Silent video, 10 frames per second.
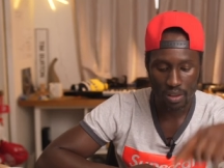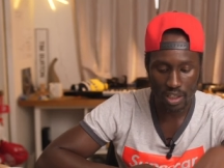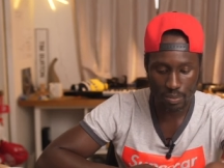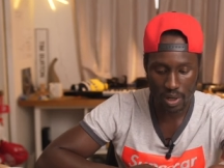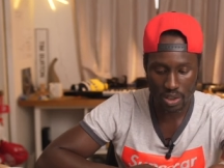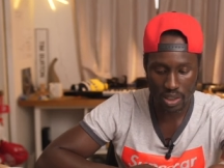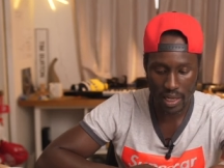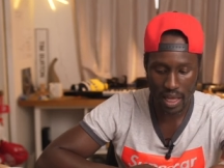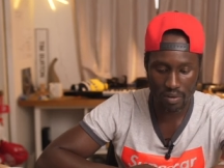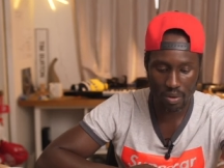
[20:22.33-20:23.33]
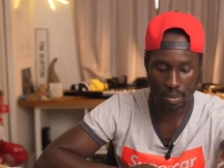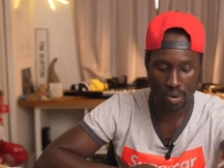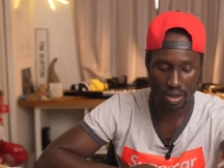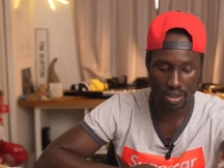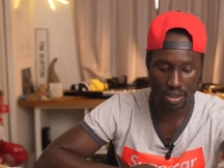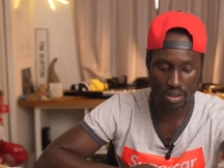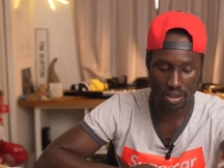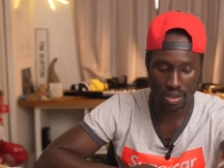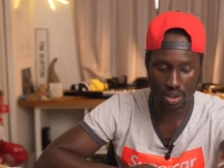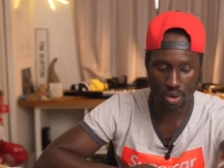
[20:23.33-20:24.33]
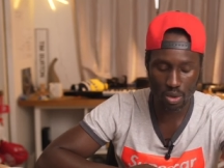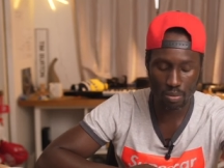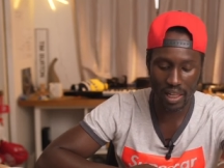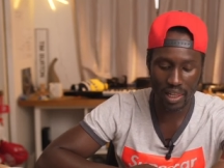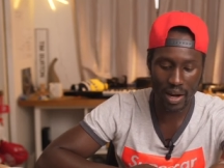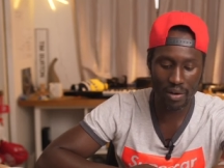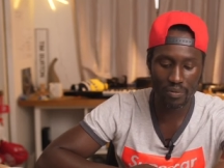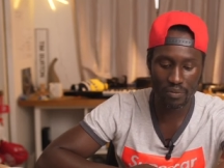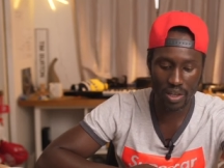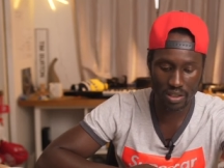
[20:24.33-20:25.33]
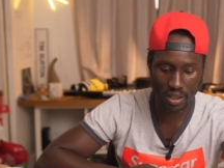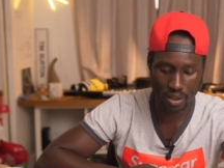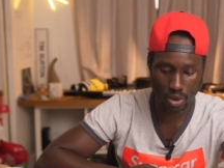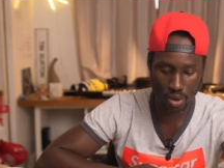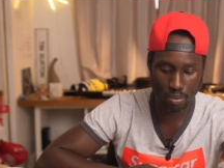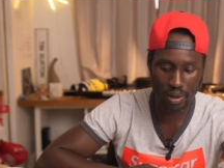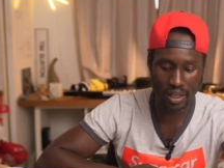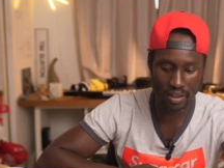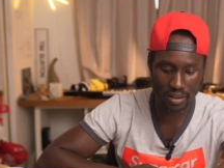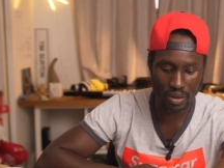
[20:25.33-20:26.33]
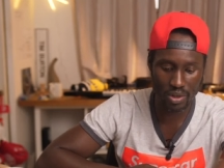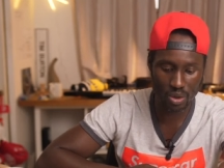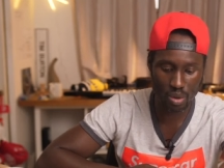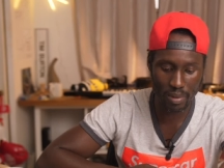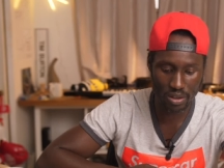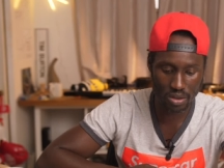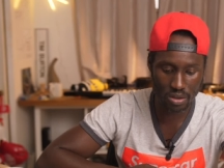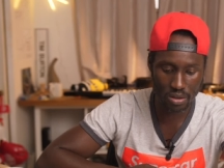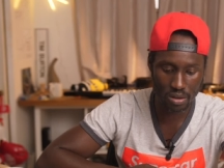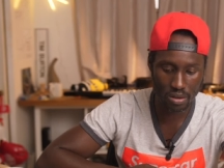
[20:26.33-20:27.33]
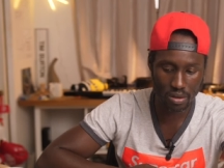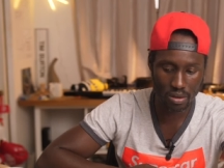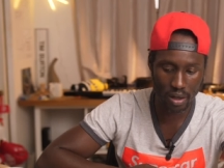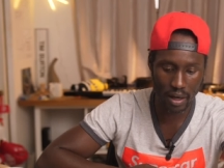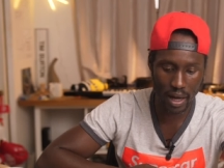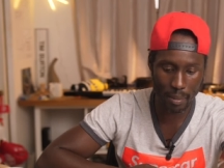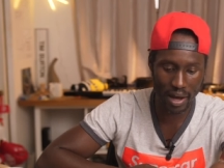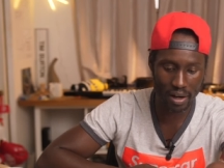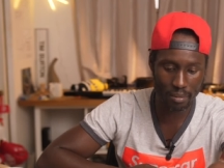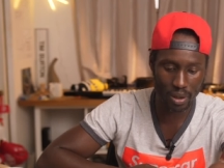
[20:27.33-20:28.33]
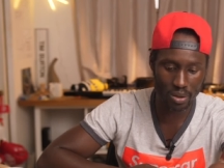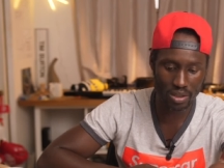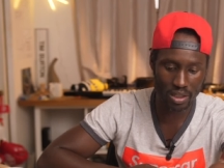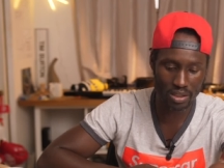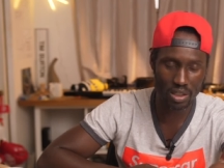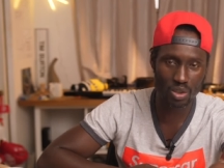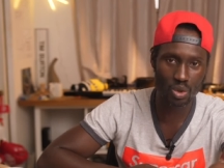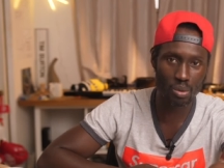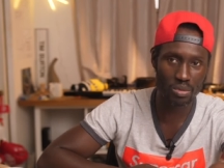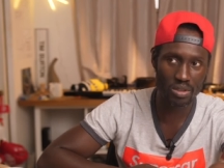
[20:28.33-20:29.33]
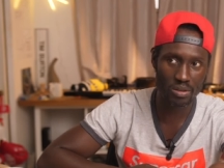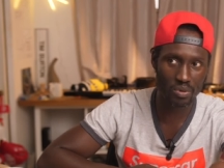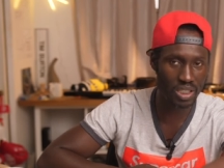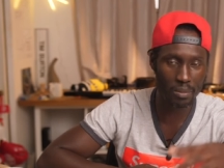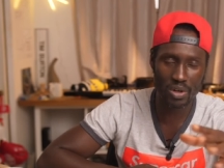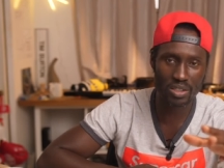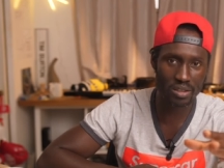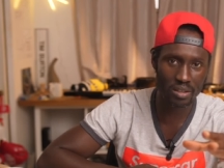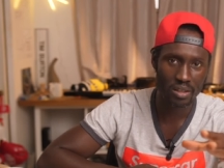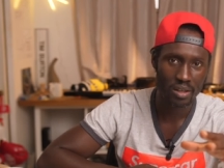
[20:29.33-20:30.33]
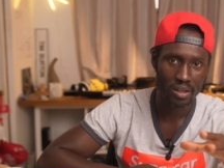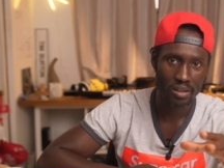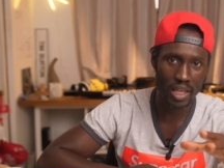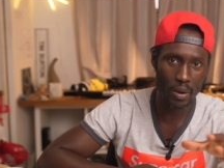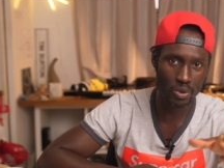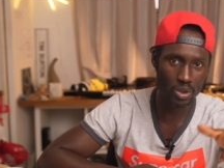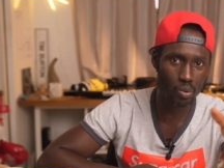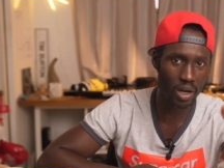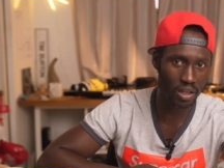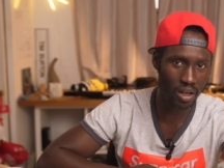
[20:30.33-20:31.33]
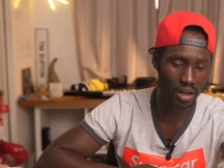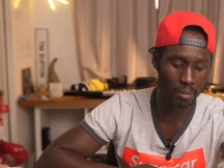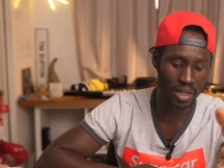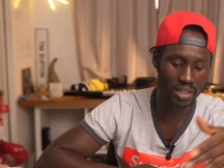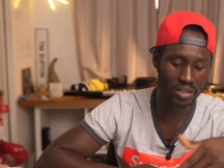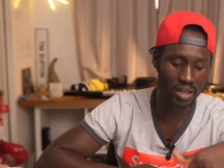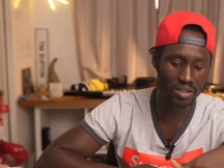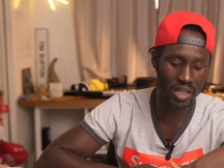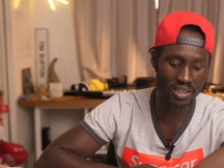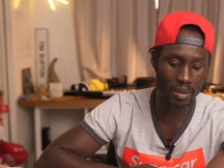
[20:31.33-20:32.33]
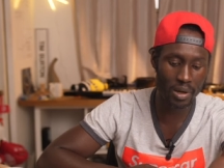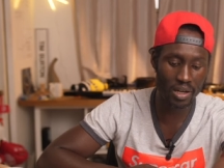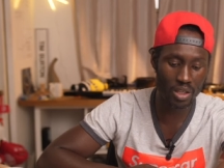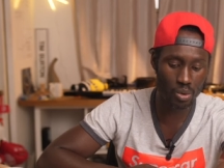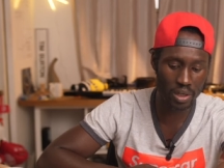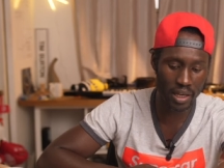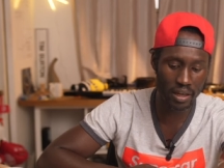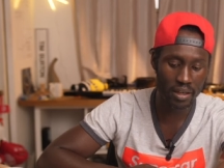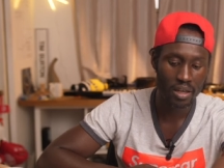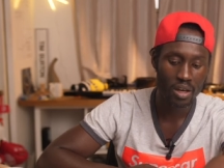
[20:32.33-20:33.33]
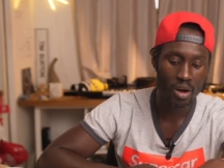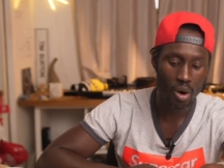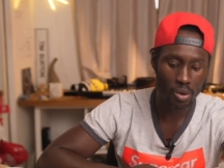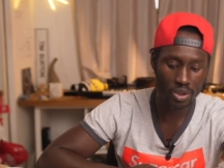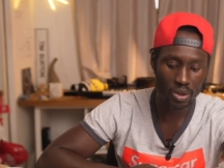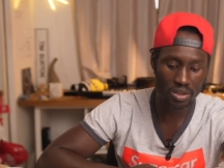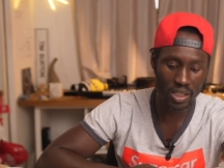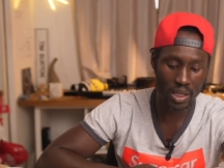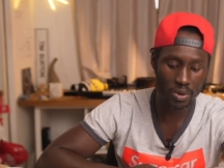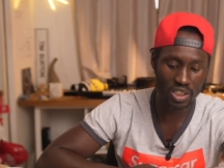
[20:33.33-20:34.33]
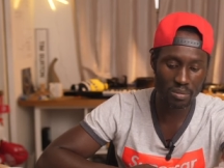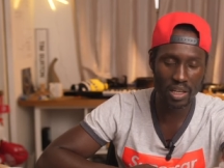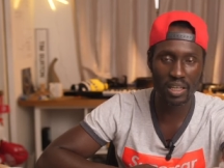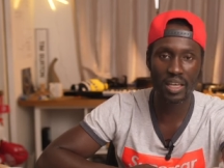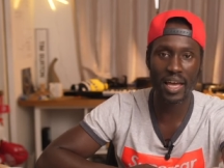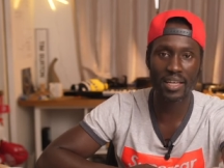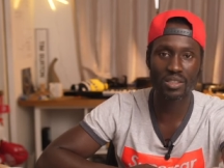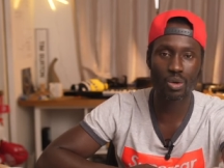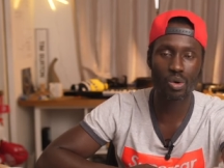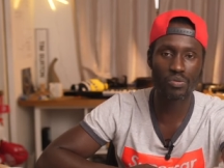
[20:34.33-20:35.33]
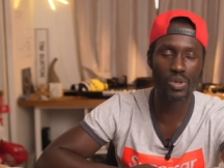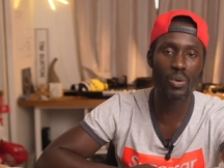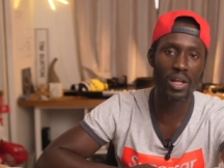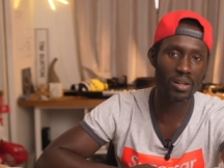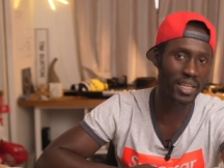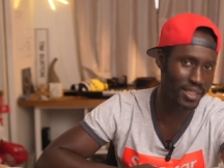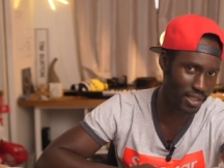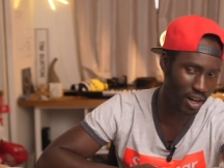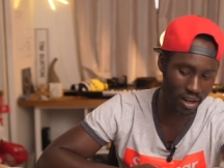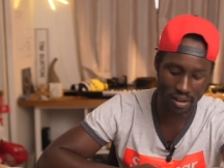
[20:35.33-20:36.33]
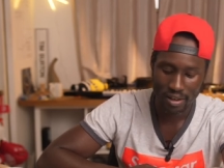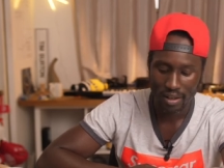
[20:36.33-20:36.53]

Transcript: this person, like they reported this issue, McLaren fixed the issue but didn't really do much uh, about it because they just assumed for some reason that it was just one car. But then it turns out someone in the UK also said he was smelling gas or fuel in his car.